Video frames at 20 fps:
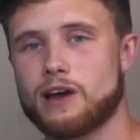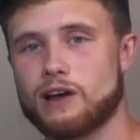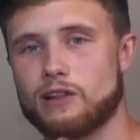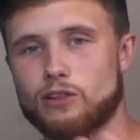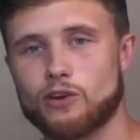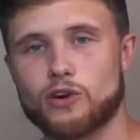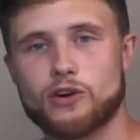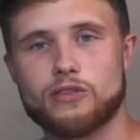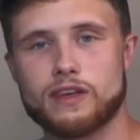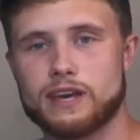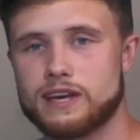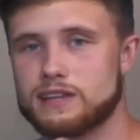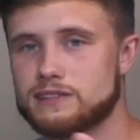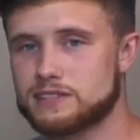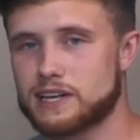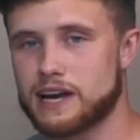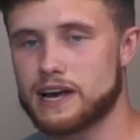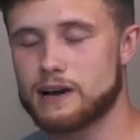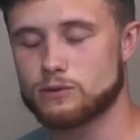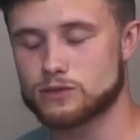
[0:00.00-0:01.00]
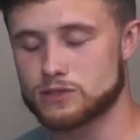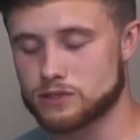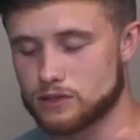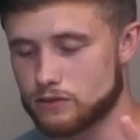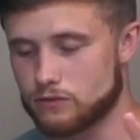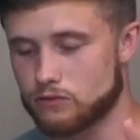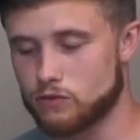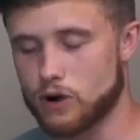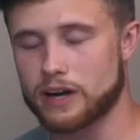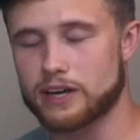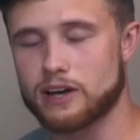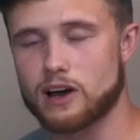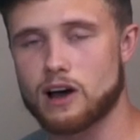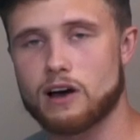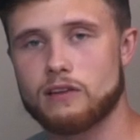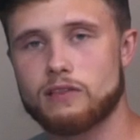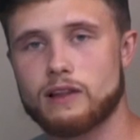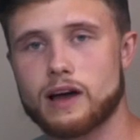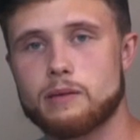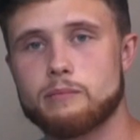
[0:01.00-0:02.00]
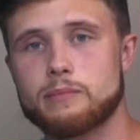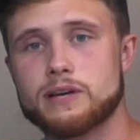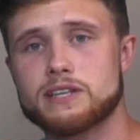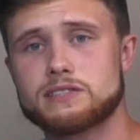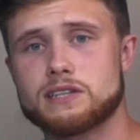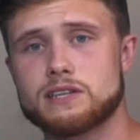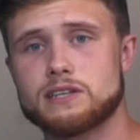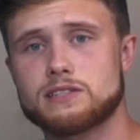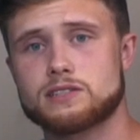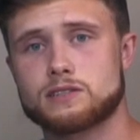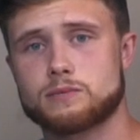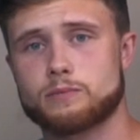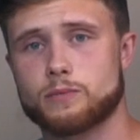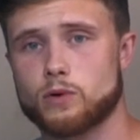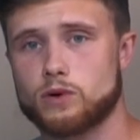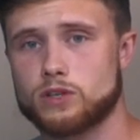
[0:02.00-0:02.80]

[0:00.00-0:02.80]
uh, learn the ins and outs of running an online business,